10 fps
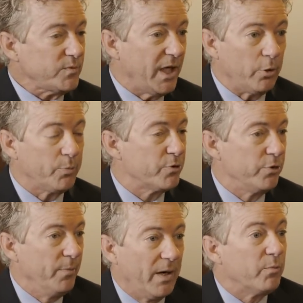I don't
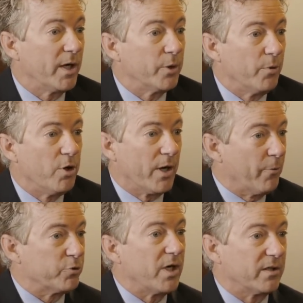presume I'm right or wrong. I
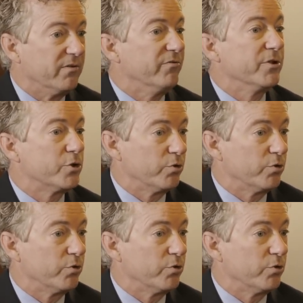will try to convince